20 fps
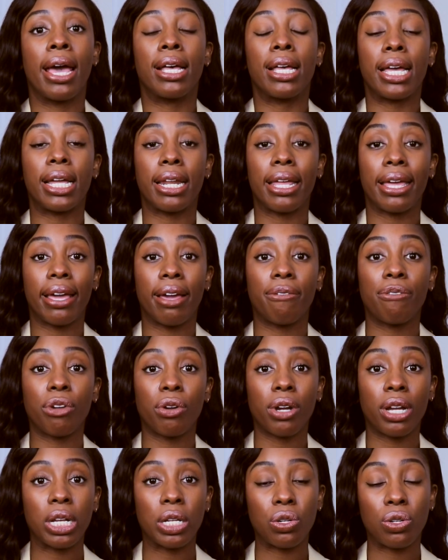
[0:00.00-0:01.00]
and if
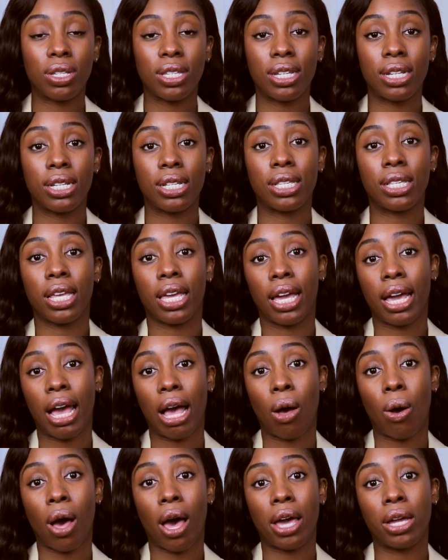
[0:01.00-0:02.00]
you're interested in seeing
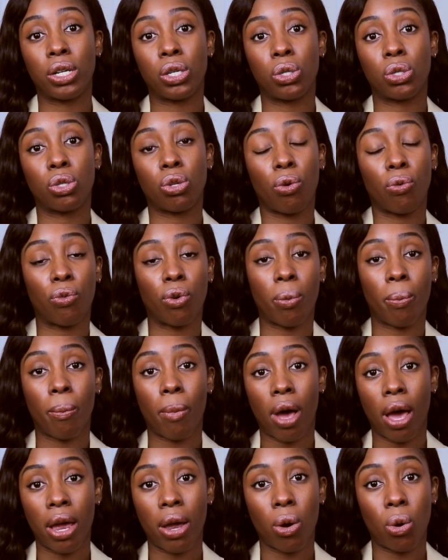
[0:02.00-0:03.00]
how I do so for
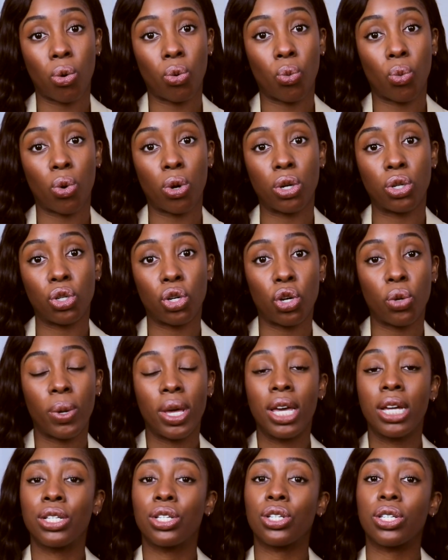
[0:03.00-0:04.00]
my own wardrobe,
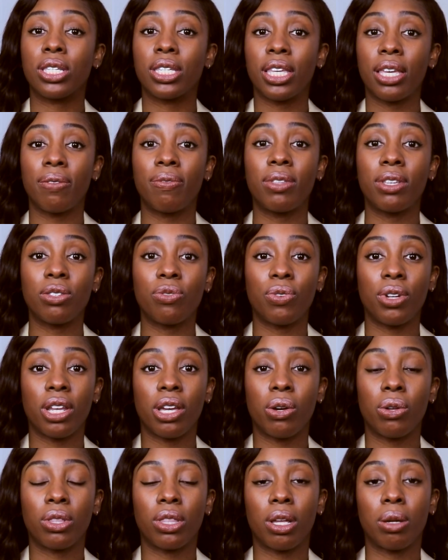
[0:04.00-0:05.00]
just give this
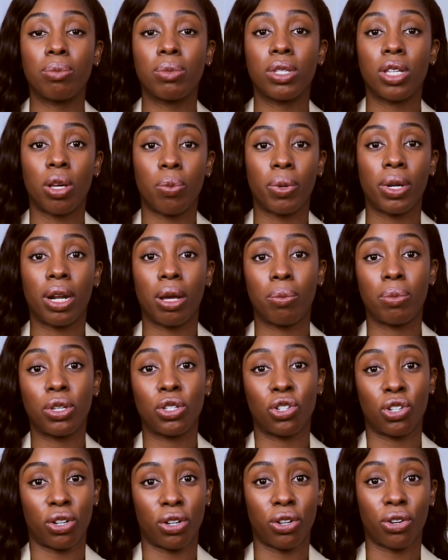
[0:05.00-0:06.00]
video a thumbs up and I'll be
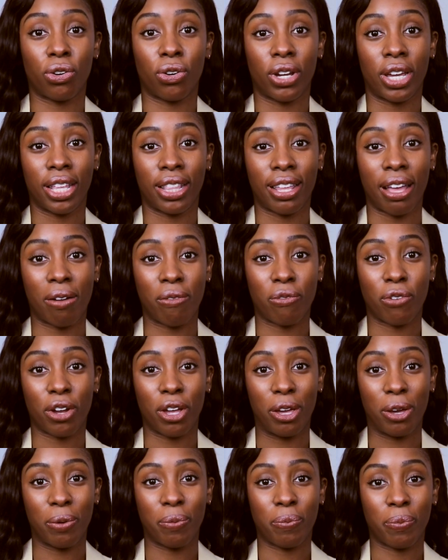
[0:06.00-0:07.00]
sure to create that for
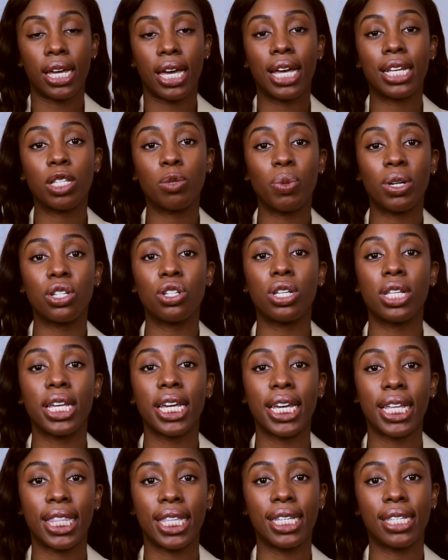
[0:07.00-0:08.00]
you.
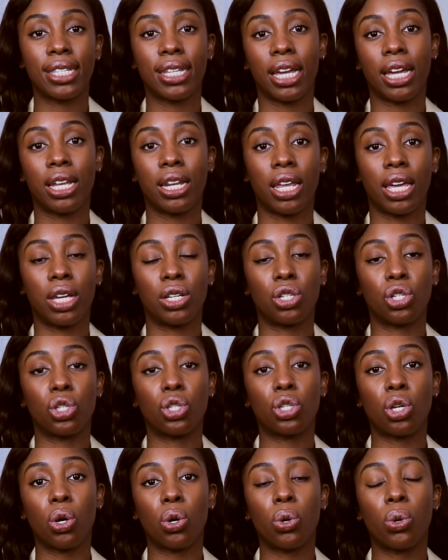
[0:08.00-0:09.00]
Especially in this day and age, it's
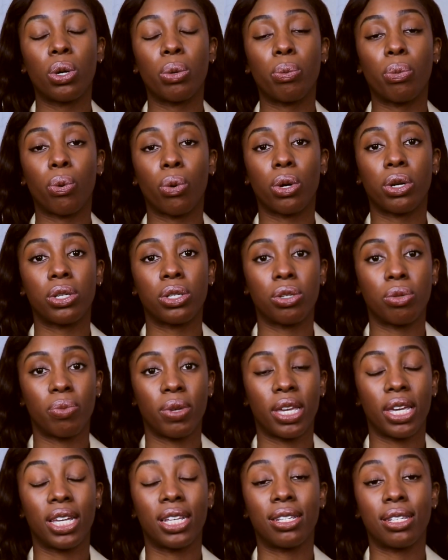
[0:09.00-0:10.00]
so important to
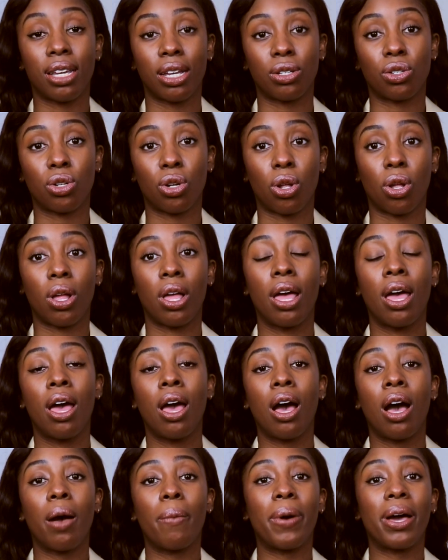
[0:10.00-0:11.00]
be intentional
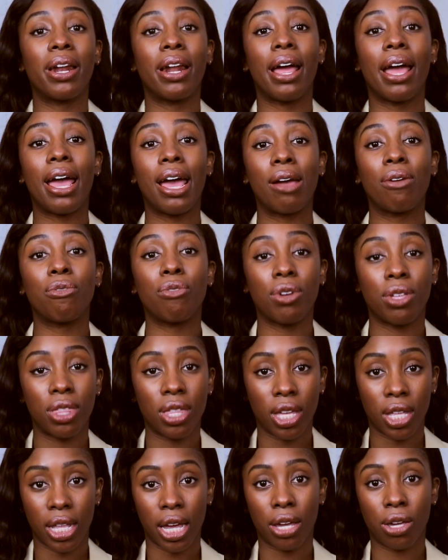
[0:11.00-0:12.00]
about
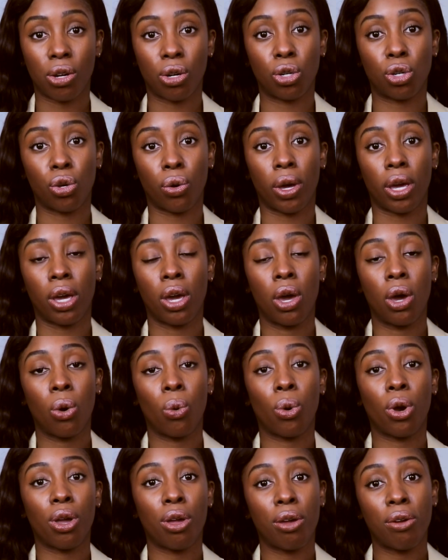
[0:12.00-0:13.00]
everything that you're doing,
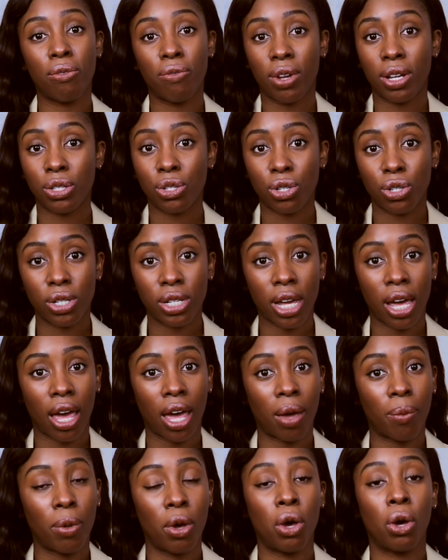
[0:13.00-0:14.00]
where you invest your
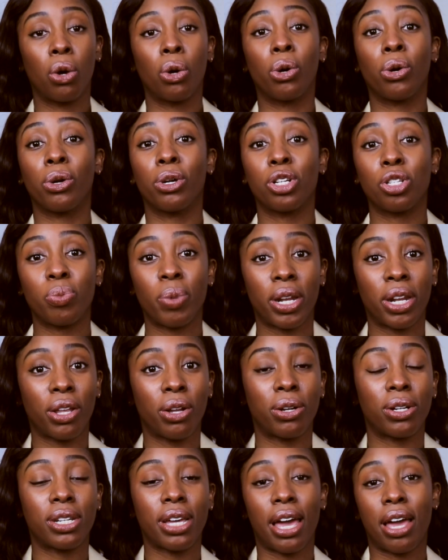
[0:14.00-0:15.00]
time, who you're spending
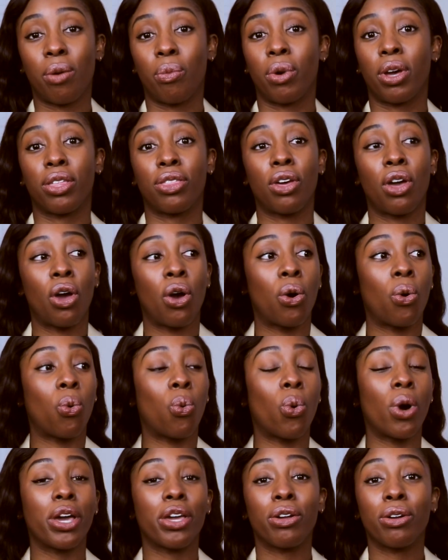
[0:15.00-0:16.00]
your time with,
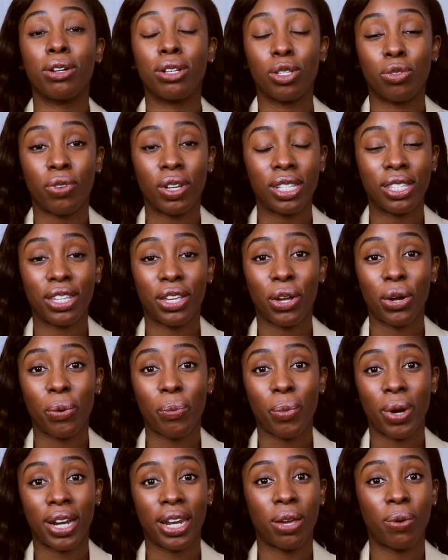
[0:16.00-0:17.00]
what you're investing your
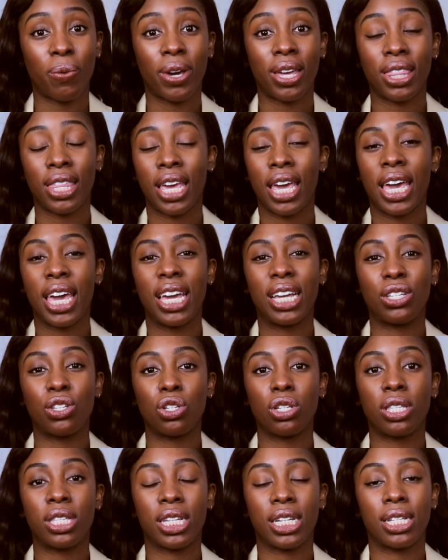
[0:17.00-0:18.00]
money with. It's
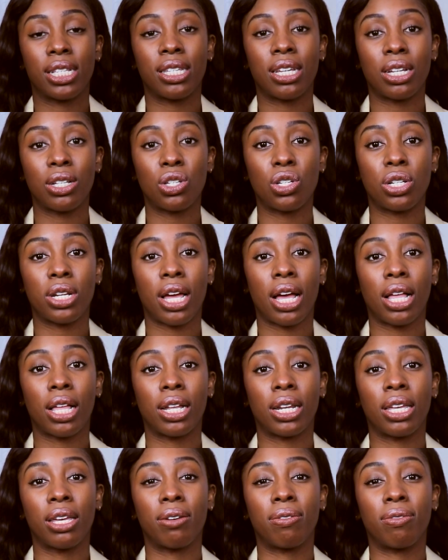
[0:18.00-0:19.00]
just the
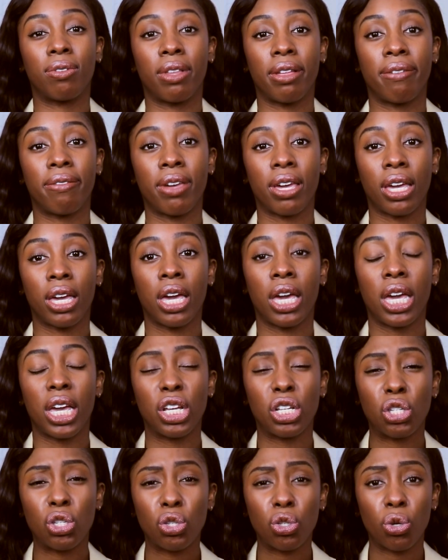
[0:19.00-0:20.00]
intentionality of living
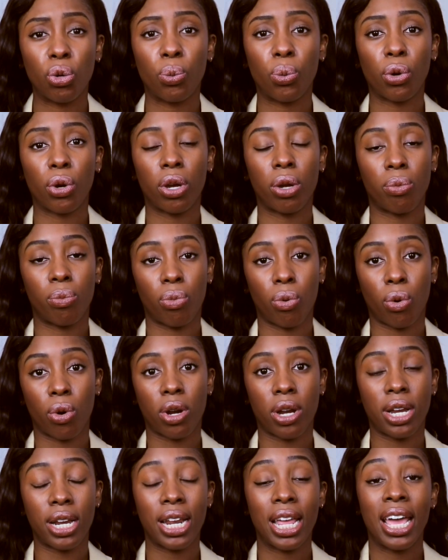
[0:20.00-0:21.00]
is super
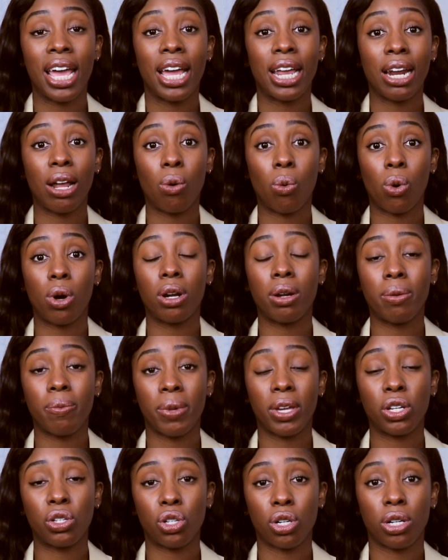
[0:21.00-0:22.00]
important, and I want to
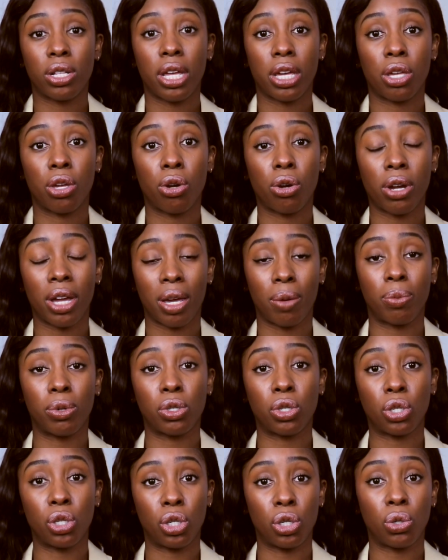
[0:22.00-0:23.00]
make sure that you're able
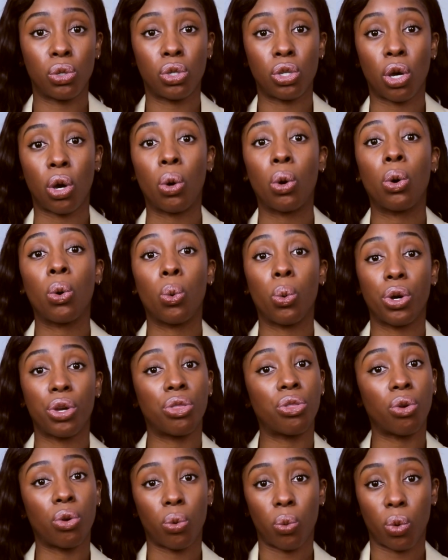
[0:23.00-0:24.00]
to do so
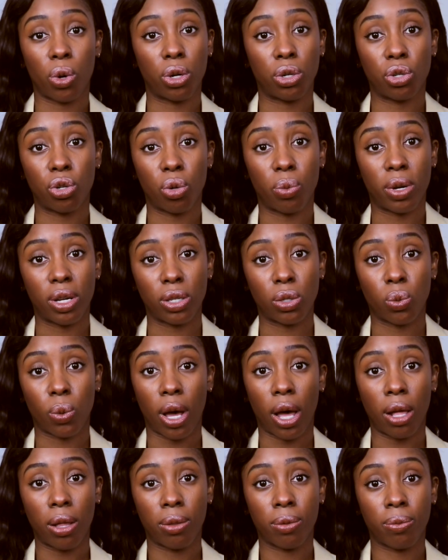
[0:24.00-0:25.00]
with your wardrobe as
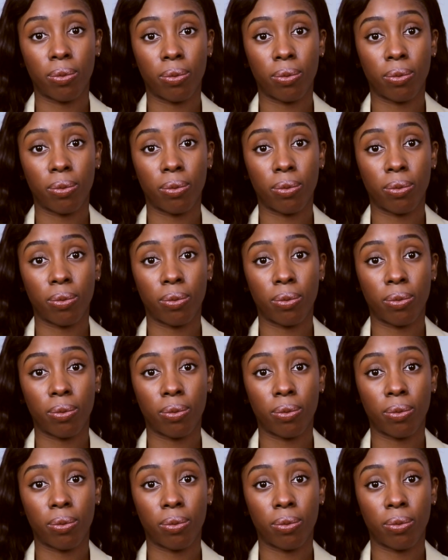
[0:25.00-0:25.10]
well.